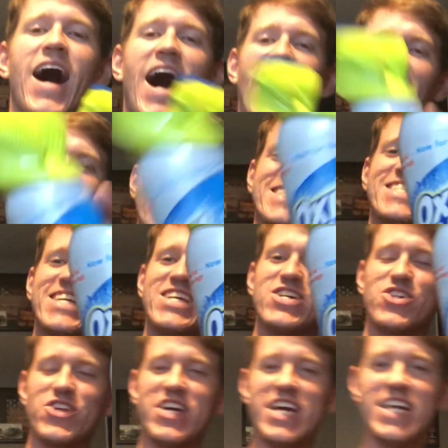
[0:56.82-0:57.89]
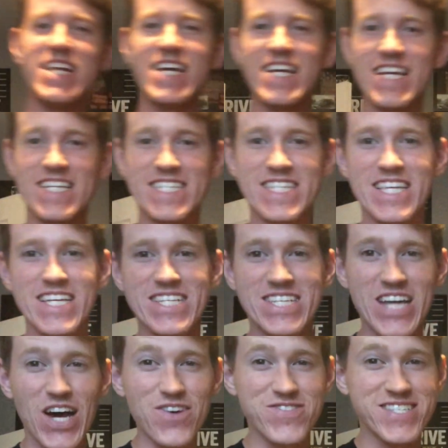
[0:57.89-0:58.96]
Oxi Clean, it gets the
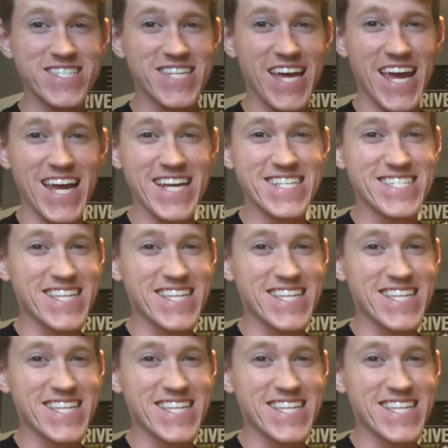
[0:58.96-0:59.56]
tough stains